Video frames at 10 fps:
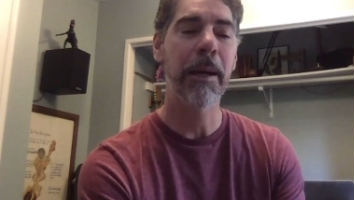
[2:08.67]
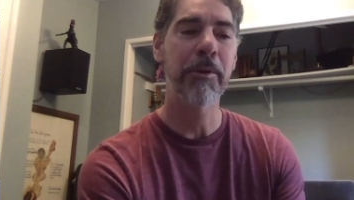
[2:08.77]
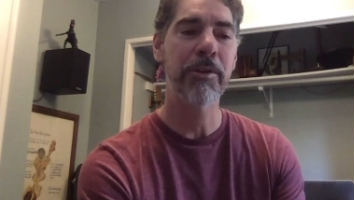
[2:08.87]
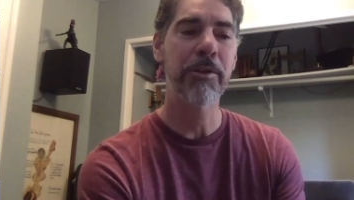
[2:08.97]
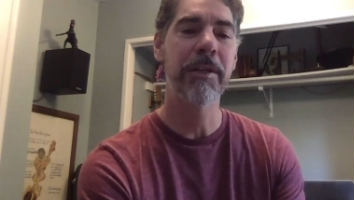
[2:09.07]

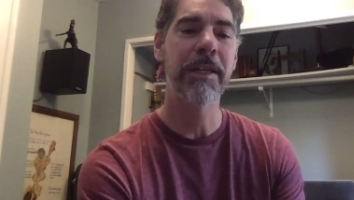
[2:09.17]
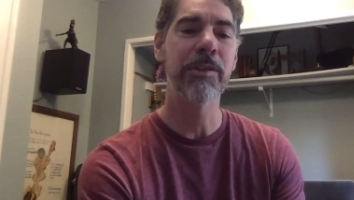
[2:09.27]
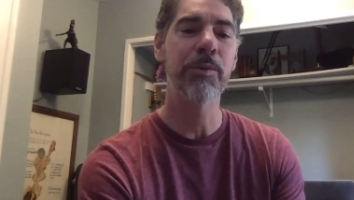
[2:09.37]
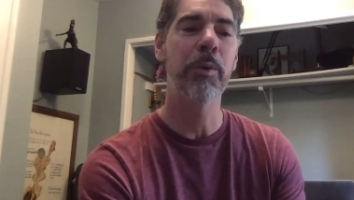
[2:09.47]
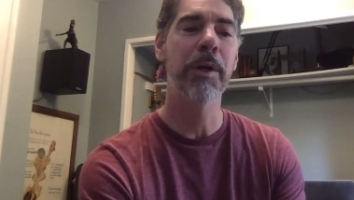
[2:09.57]

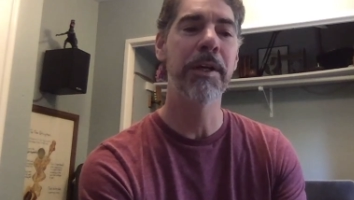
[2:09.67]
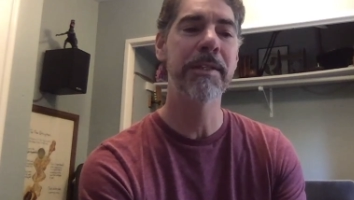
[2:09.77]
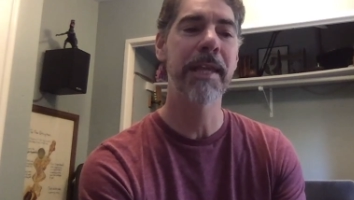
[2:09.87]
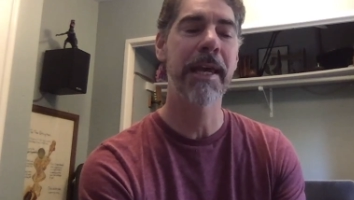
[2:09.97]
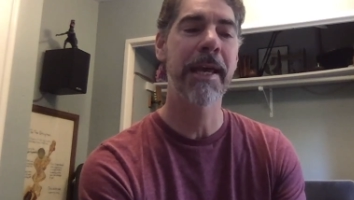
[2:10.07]
opportunities
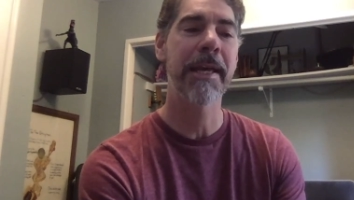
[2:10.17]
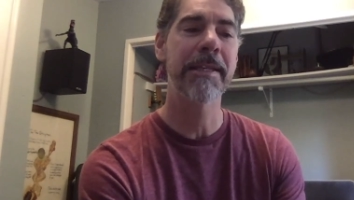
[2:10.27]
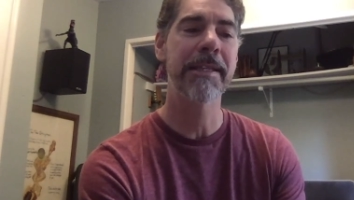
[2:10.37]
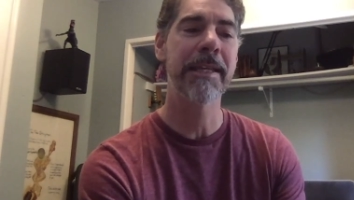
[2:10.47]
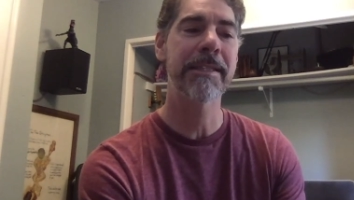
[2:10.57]
was as a